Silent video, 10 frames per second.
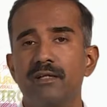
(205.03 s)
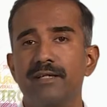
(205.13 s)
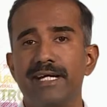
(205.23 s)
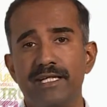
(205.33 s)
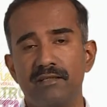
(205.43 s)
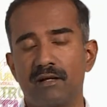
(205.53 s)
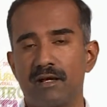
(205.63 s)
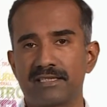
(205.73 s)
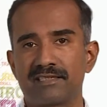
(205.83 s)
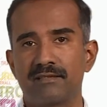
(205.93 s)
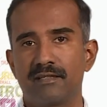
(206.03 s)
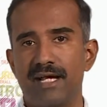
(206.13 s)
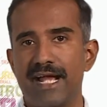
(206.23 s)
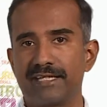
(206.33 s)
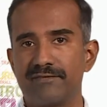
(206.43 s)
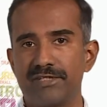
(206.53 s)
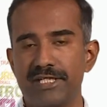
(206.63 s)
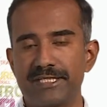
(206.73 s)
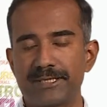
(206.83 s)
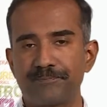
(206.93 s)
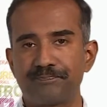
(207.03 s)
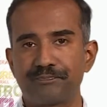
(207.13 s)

the in-class activities.